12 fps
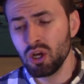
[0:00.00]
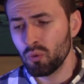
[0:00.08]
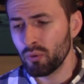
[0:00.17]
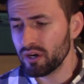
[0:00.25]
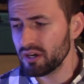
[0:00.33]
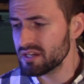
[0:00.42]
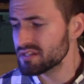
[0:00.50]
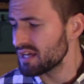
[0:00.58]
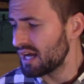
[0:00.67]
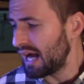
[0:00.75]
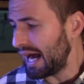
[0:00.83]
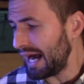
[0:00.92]
Whereas
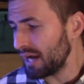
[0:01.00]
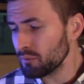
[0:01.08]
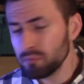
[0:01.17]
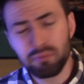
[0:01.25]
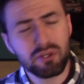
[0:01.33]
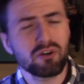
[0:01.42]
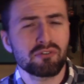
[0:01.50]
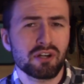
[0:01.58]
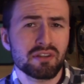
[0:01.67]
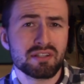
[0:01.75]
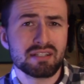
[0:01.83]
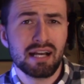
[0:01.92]
I wouldn't be over
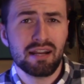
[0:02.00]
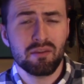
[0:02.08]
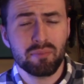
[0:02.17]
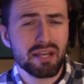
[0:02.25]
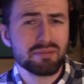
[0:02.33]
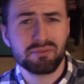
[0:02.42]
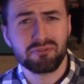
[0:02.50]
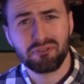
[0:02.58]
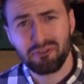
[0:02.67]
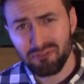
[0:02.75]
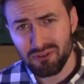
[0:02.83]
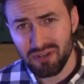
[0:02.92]
on this side of the basement
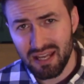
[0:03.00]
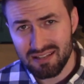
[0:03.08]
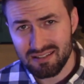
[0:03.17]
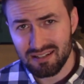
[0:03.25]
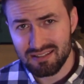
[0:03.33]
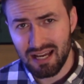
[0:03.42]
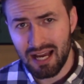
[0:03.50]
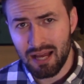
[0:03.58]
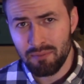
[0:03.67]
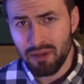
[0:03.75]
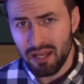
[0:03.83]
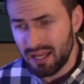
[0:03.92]
for a few days at a
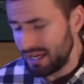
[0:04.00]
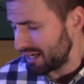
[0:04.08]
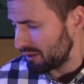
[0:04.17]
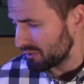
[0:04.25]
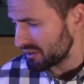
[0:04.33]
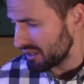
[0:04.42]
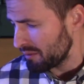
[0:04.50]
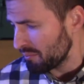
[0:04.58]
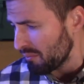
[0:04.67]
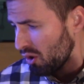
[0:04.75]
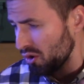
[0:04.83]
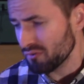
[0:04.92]
time, and I would
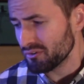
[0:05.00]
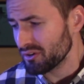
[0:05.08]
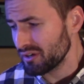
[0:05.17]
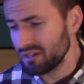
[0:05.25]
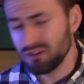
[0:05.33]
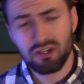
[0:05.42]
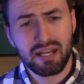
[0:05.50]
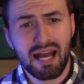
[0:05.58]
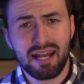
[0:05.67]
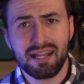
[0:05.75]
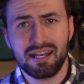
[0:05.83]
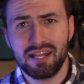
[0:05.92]
come over and look
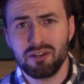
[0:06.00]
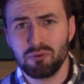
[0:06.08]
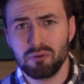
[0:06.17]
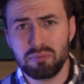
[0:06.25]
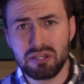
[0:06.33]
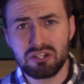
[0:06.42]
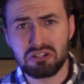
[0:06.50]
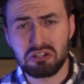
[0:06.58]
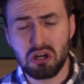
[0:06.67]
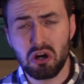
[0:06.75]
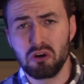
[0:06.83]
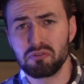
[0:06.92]
at it and it would be
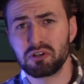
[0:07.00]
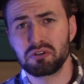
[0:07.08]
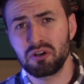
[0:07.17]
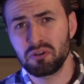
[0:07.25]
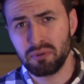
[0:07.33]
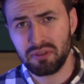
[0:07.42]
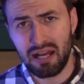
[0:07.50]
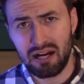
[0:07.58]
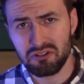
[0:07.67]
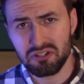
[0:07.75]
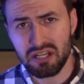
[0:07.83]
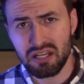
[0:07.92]
just overgrown with
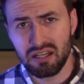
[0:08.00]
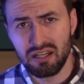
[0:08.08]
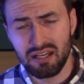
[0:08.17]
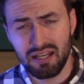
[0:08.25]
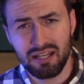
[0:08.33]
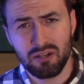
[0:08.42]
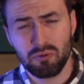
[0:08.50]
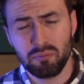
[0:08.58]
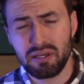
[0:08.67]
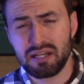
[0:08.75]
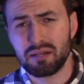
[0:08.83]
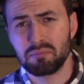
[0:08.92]
algae and it would
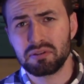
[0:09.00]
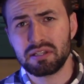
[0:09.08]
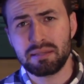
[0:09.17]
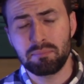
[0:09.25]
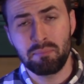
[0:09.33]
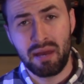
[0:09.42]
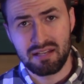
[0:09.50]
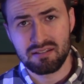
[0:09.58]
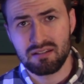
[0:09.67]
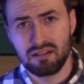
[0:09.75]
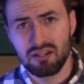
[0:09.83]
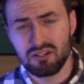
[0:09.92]
be a complete
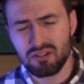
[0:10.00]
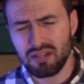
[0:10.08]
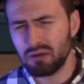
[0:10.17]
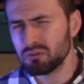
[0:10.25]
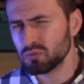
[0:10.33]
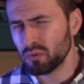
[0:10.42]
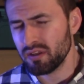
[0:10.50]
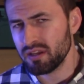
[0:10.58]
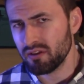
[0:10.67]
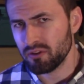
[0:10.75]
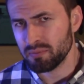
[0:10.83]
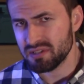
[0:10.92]
mess. So that was one of
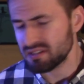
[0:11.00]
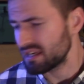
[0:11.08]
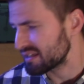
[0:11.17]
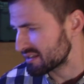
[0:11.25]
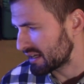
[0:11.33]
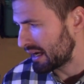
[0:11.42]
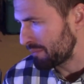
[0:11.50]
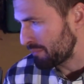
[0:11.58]
the other mistakes that I